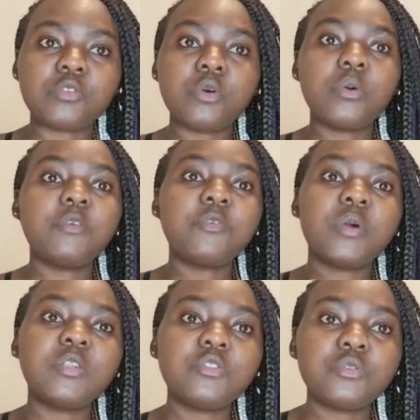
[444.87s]
So if you
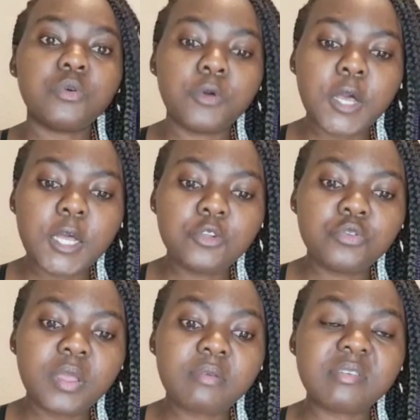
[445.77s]
want to
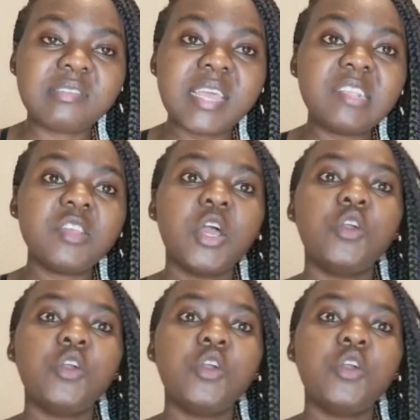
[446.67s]
do a research,